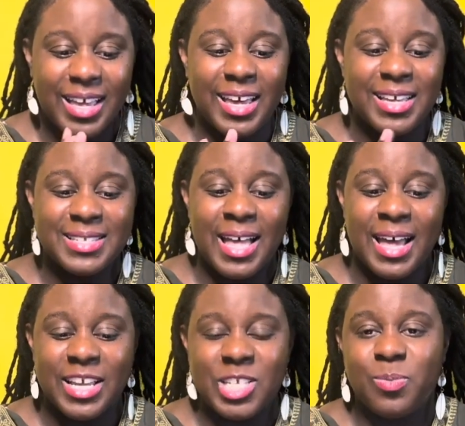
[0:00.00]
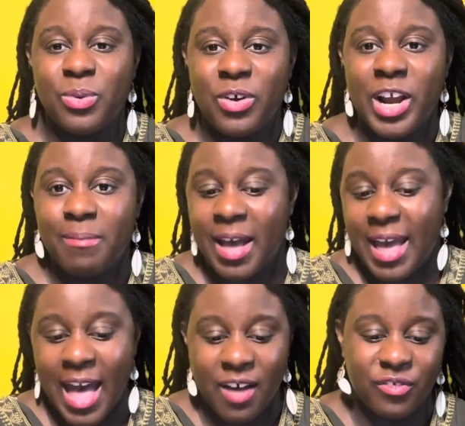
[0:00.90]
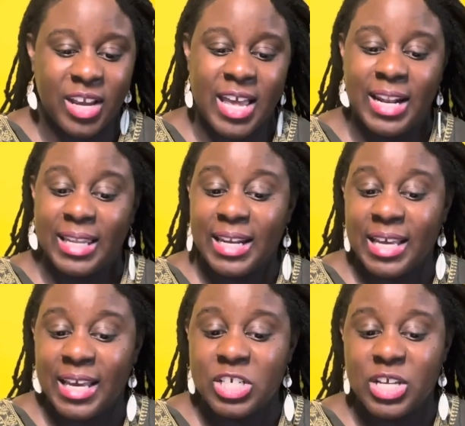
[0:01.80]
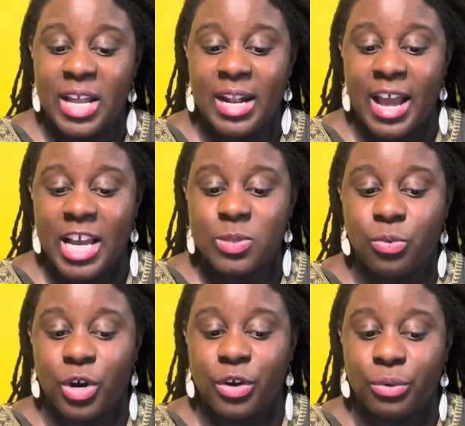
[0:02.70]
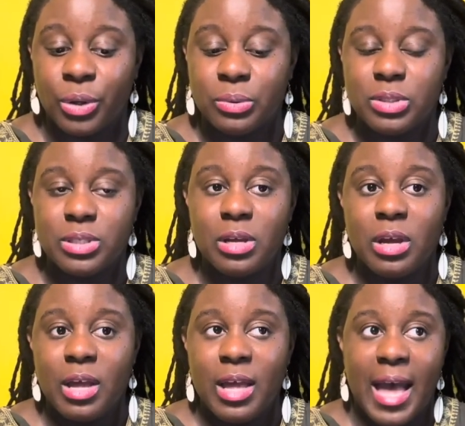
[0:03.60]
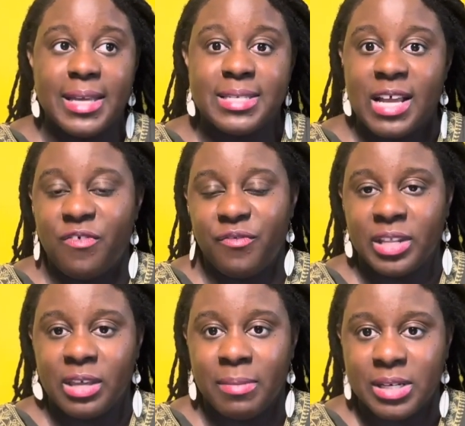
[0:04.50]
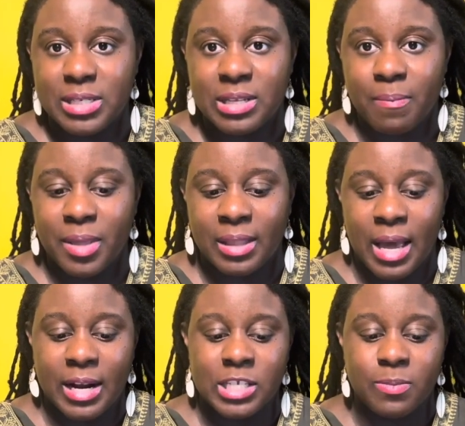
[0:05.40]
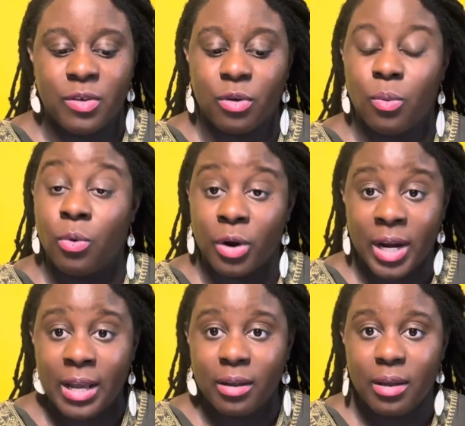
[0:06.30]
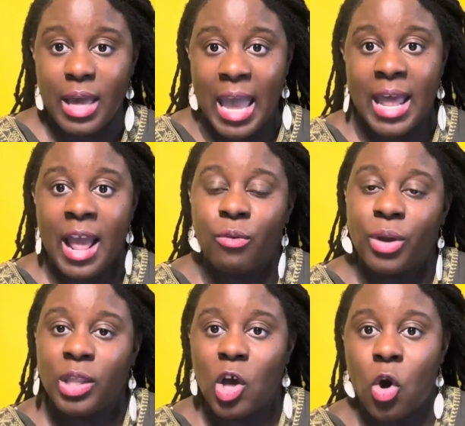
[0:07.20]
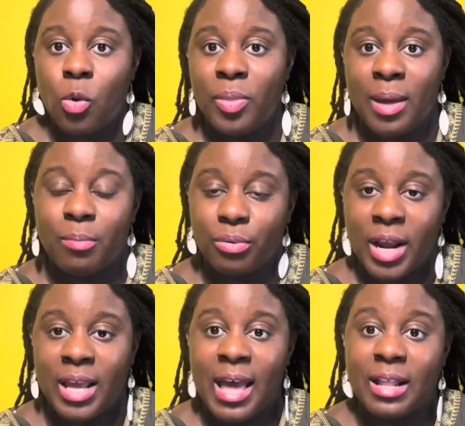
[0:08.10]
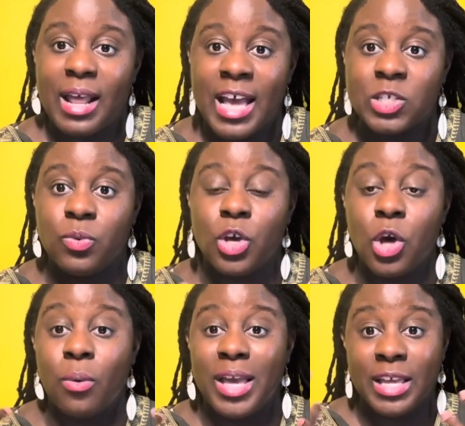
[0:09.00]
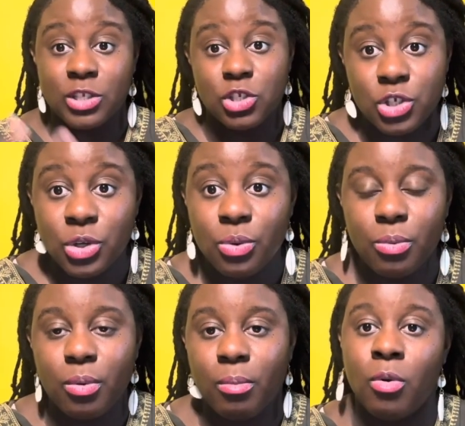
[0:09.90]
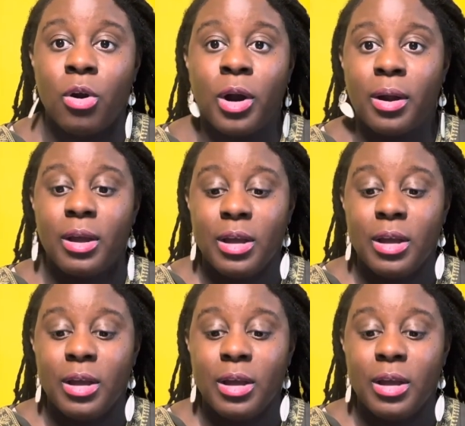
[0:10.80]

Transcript: is that exploring my African lineage and diasporic roots has definitely been something that has been rewarding. And I really hope that and pray that as we go into more